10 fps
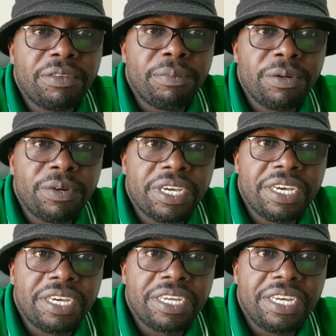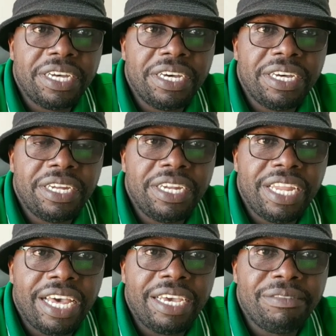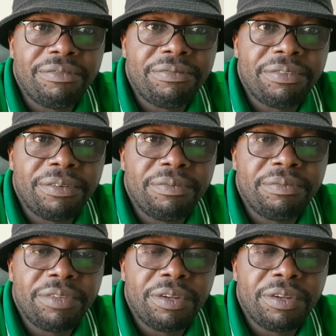Panuka, live from